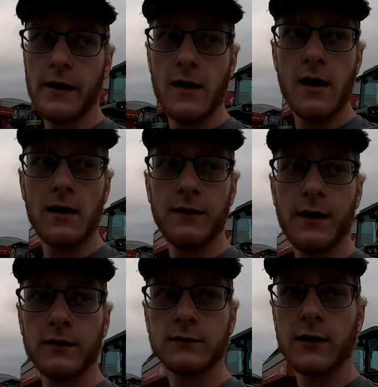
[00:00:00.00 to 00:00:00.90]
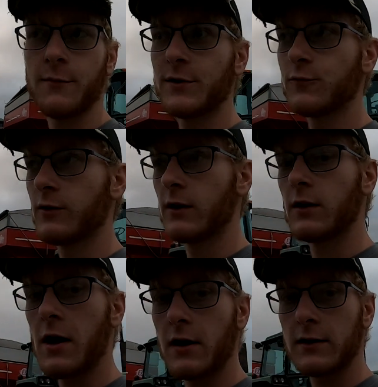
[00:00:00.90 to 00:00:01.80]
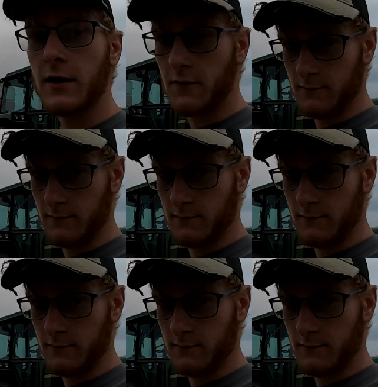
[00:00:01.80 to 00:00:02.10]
and see how much we can get knocked out.